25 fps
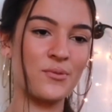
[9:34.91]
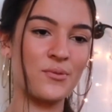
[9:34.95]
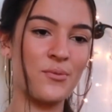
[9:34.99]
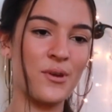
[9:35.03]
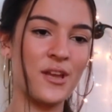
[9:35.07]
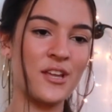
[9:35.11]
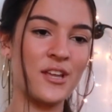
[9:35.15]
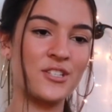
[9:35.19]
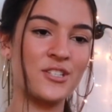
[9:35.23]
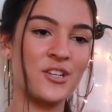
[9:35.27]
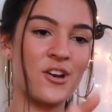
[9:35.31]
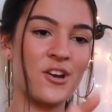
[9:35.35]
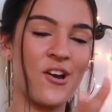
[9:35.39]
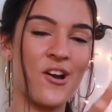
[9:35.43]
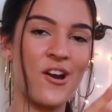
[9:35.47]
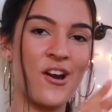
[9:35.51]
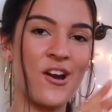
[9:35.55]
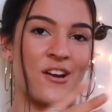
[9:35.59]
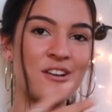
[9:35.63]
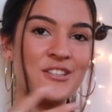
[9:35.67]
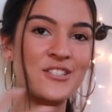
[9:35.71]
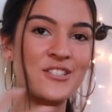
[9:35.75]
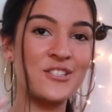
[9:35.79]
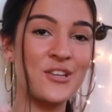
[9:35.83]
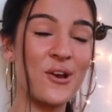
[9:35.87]
which
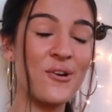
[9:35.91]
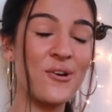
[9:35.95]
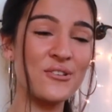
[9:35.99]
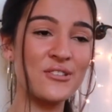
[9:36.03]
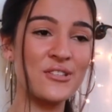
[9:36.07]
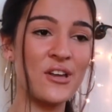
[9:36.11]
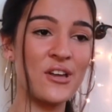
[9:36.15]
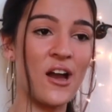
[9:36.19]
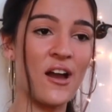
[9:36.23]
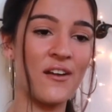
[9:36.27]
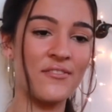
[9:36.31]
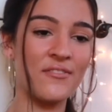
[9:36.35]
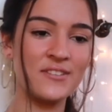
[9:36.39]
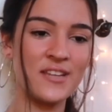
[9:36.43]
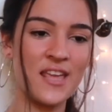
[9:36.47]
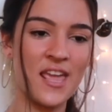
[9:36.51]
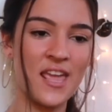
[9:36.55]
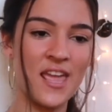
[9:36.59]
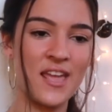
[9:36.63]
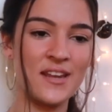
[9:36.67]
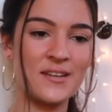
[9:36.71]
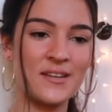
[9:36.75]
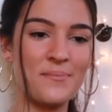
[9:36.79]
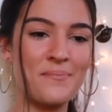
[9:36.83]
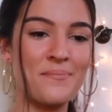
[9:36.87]
are so soft
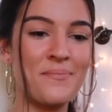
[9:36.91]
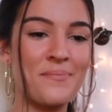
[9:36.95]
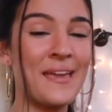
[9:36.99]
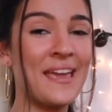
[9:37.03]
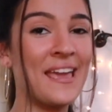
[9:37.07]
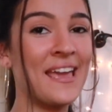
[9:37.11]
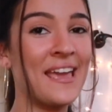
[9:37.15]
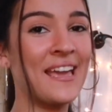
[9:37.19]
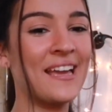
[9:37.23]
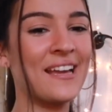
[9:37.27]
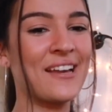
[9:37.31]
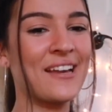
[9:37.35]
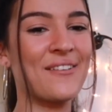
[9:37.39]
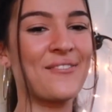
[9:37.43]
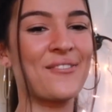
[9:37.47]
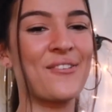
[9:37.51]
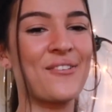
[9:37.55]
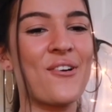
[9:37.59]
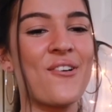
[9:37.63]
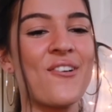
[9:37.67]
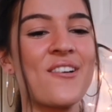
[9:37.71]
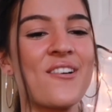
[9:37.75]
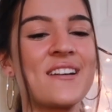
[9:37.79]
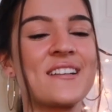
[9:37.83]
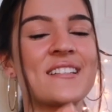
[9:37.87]
and pink, of
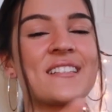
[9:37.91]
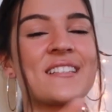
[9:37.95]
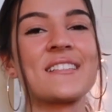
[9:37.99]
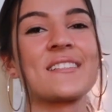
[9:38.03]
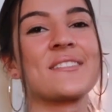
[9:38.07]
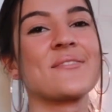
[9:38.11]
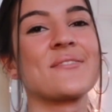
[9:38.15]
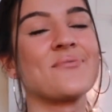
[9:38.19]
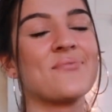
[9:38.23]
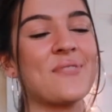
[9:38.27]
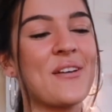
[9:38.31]
course.